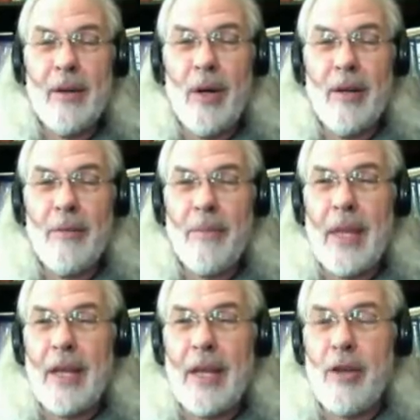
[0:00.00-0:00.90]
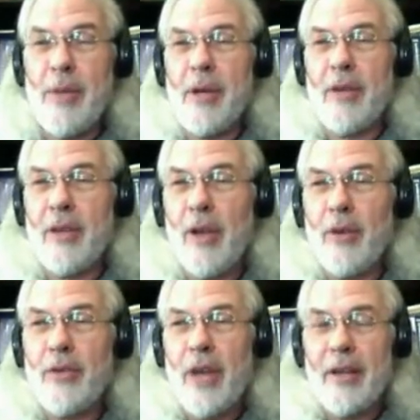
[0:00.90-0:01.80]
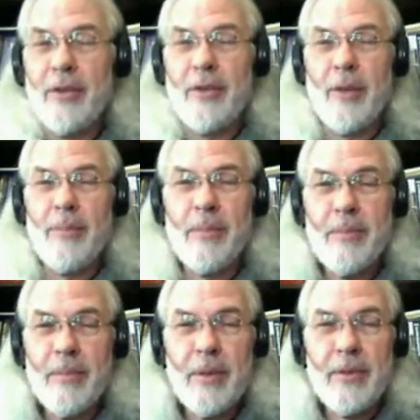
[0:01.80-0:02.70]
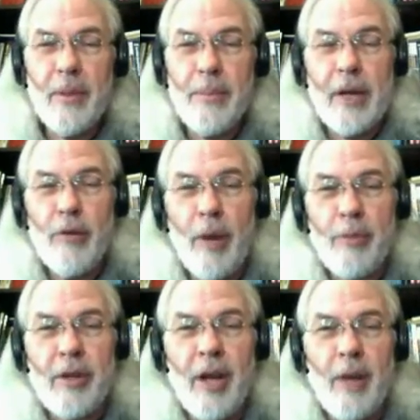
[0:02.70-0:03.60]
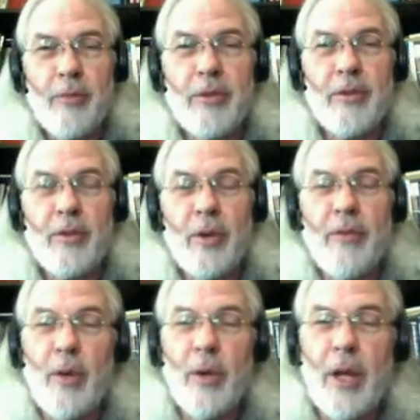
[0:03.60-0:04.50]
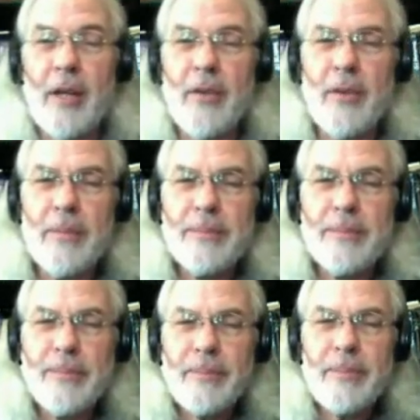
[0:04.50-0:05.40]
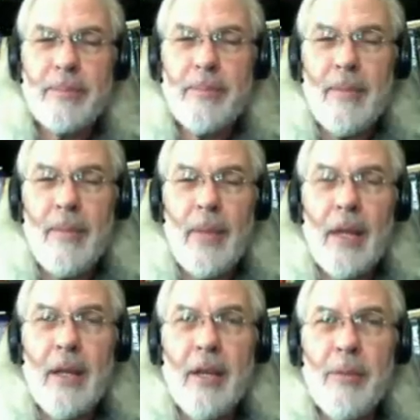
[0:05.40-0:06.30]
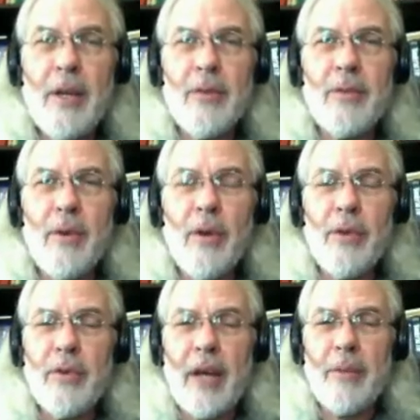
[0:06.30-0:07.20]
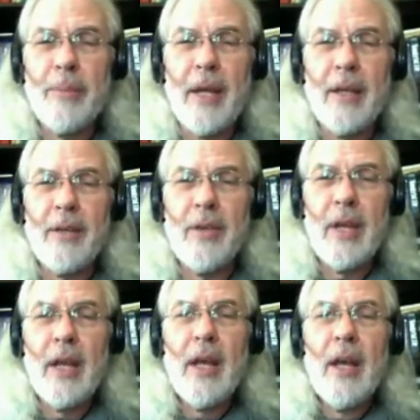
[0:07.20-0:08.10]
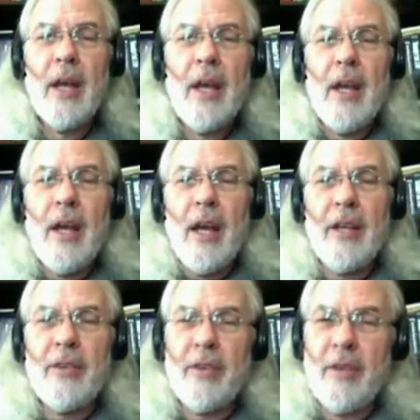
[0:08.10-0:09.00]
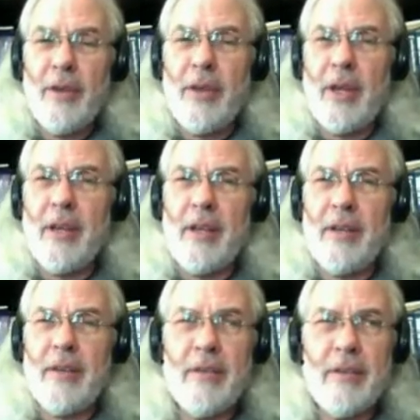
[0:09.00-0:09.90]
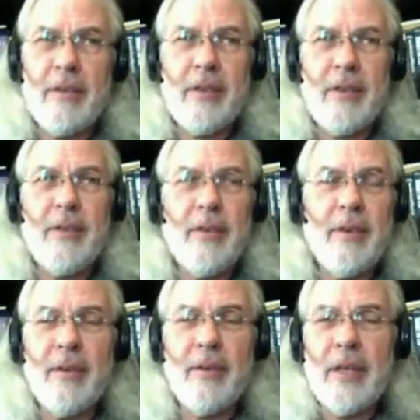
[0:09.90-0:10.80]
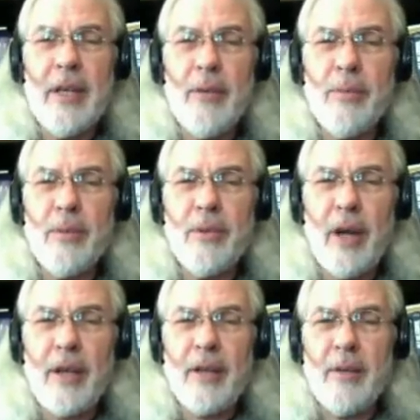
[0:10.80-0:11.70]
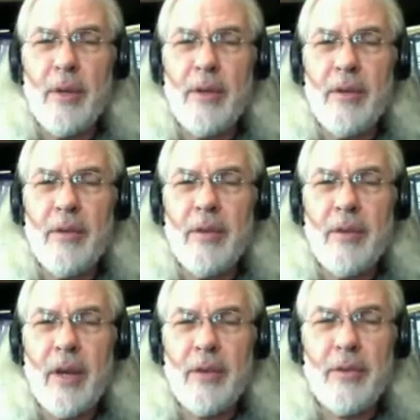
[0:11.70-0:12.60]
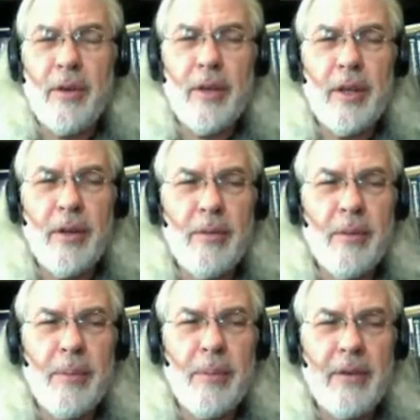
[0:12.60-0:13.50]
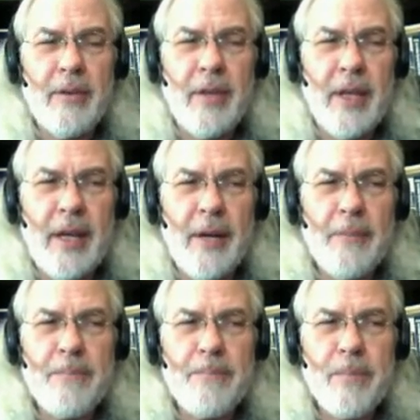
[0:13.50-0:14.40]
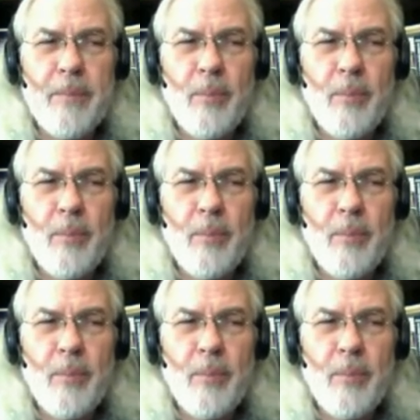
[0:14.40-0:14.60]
Or it could be because of the low cycle, some big eruption comes just to sort of equalize. because Earth is out of balance. And this is another thing that, we're talking, and we discussed earlier about the